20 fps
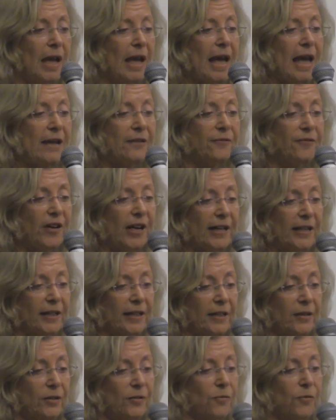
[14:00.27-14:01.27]
And
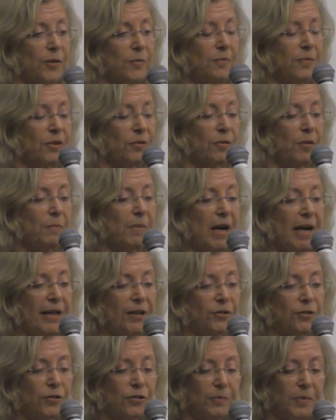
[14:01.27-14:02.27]
finally, the, re the
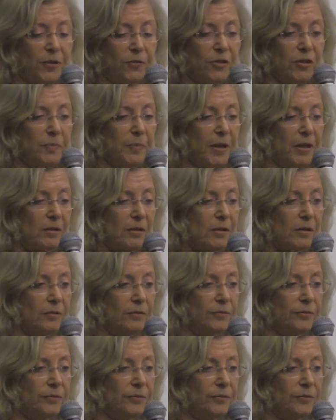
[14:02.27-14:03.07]
reminder to be responsive.